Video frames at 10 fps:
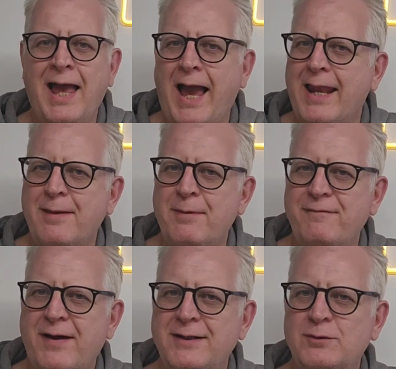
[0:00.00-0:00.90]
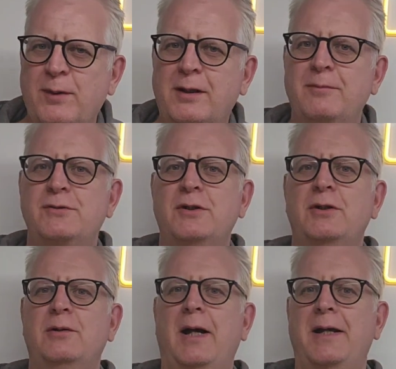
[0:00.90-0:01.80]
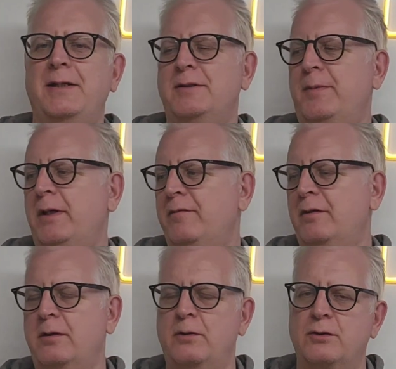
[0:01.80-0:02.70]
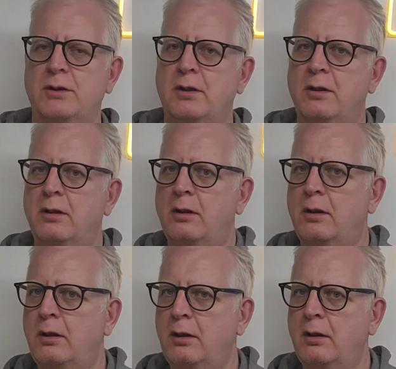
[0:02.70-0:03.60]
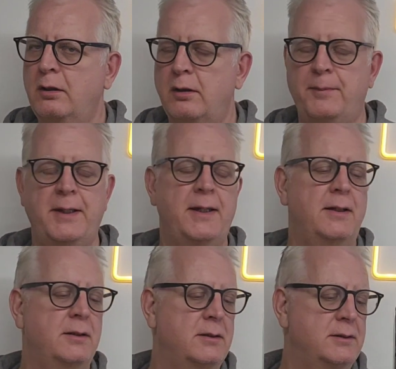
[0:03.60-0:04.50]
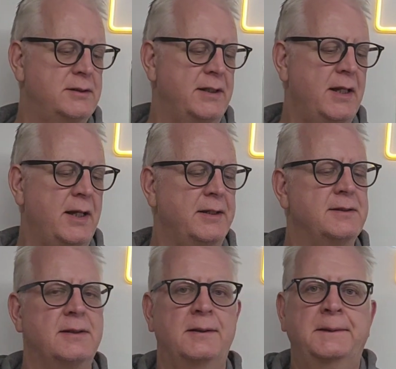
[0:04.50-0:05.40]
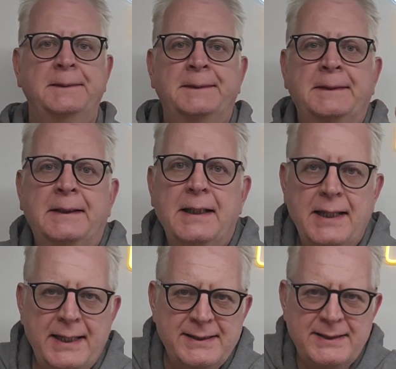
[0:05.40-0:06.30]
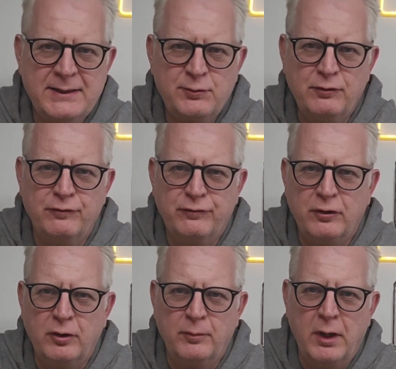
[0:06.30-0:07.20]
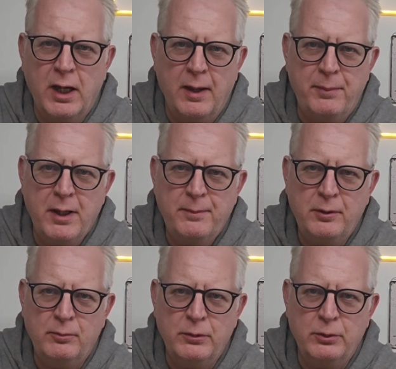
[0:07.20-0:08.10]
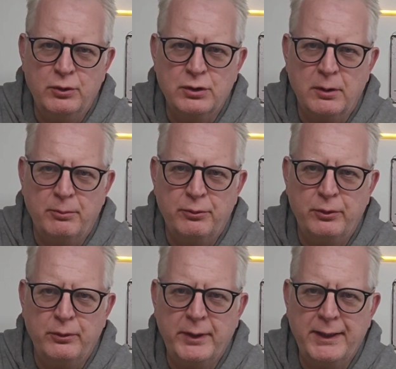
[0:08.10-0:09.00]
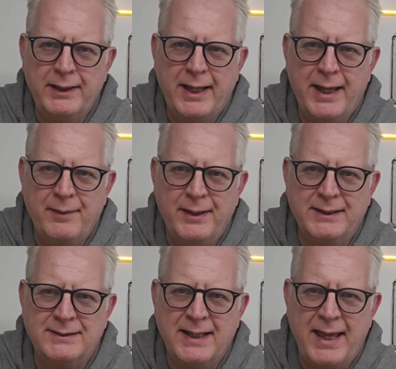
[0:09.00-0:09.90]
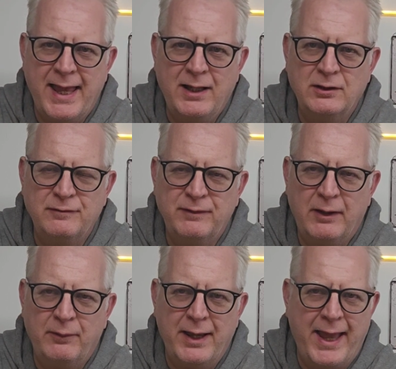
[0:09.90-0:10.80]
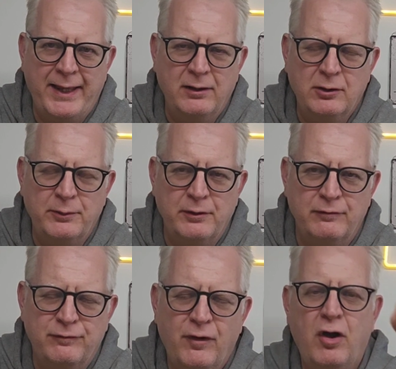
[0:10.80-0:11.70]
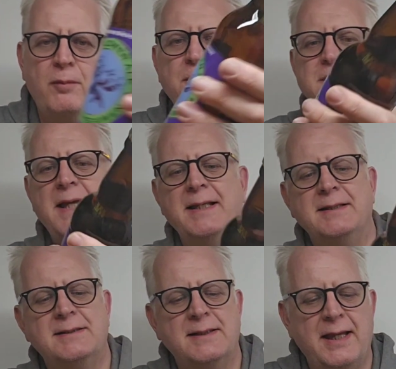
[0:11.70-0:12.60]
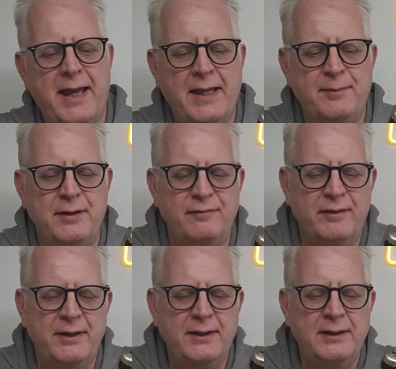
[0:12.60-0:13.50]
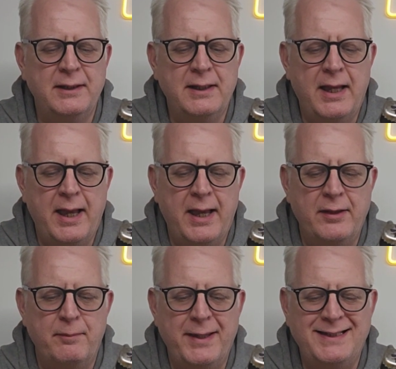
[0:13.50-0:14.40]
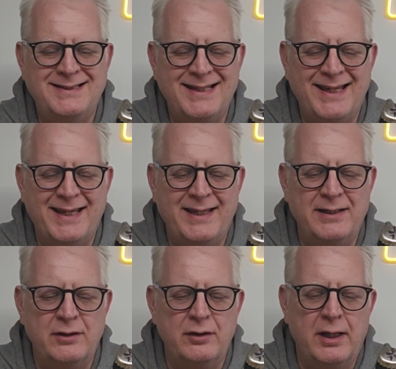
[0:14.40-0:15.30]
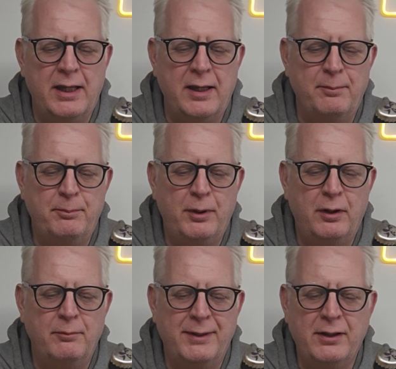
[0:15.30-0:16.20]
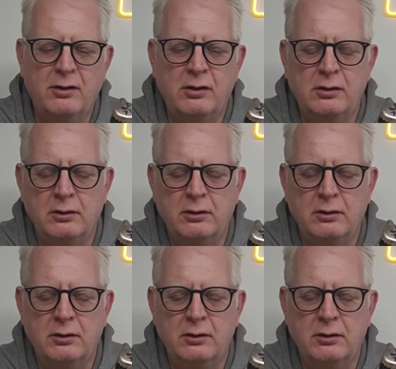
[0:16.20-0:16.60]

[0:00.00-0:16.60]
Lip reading: Hello, beer fans. Welcome to Andy's Beer News. The beer tonight is this one from Purple Moose Brewery. It's the Elderflower Ale, coming at 4% ABV. They're based in Port Baddock.